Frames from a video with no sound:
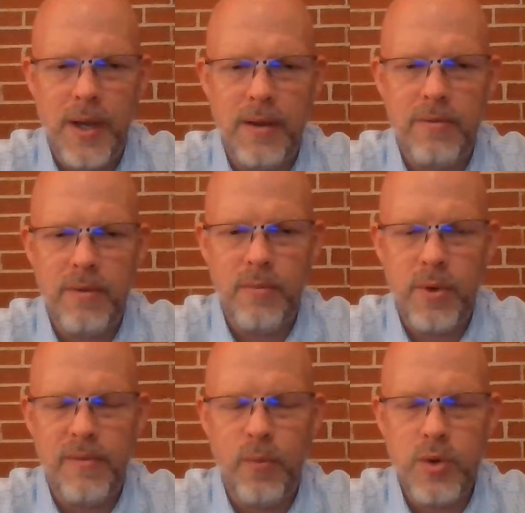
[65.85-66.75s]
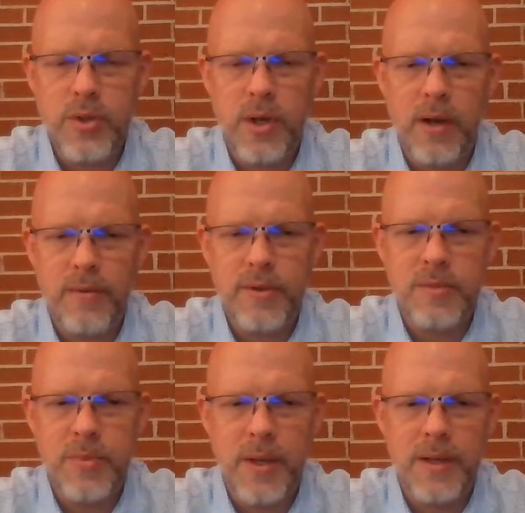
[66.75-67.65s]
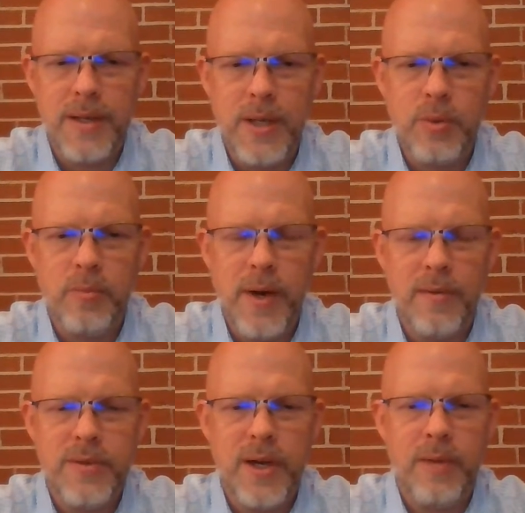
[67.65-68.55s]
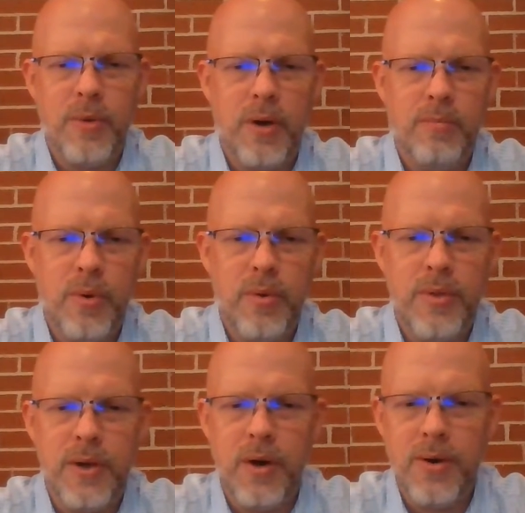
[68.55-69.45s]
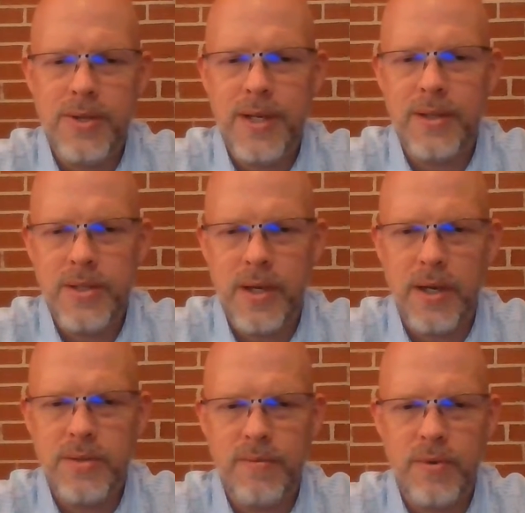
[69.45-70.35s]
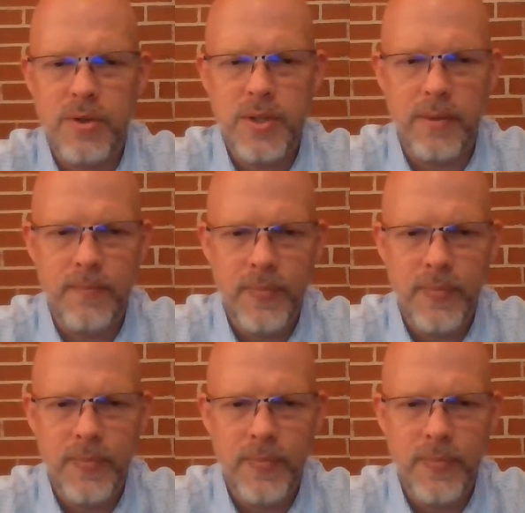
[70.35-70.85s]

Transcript: and we are fortunate enough to spend an equal amount of time on both the art and the science of nursing.